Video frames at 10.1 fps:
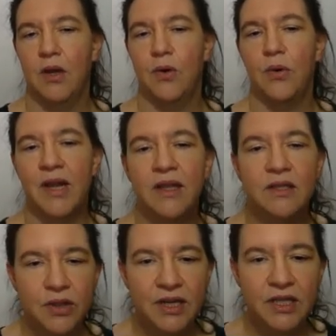Okay,
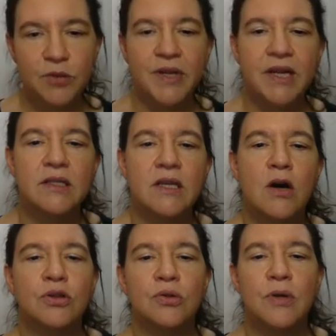so that explains
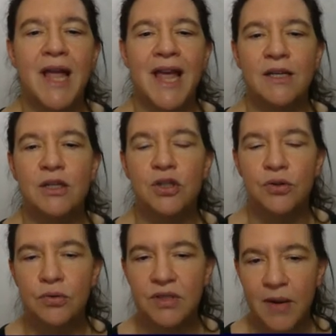how to add
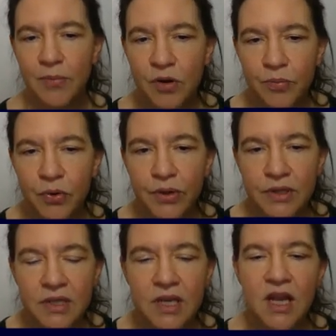two separate
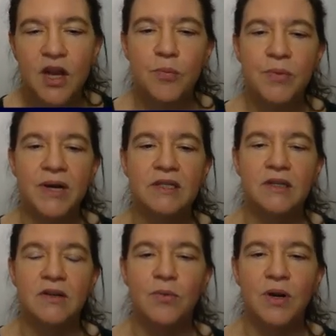points, but,
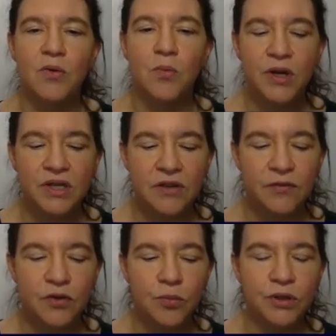well, what
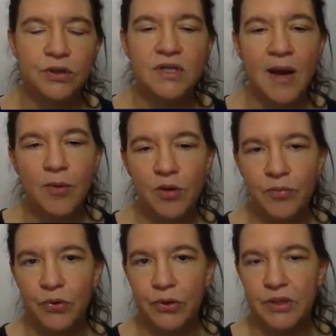if you want to double a
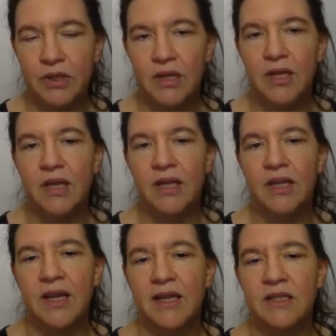point? In the
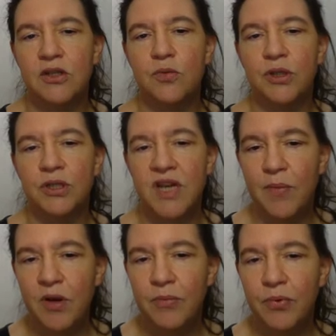case that you want to
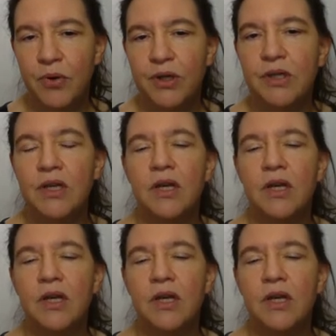double a point,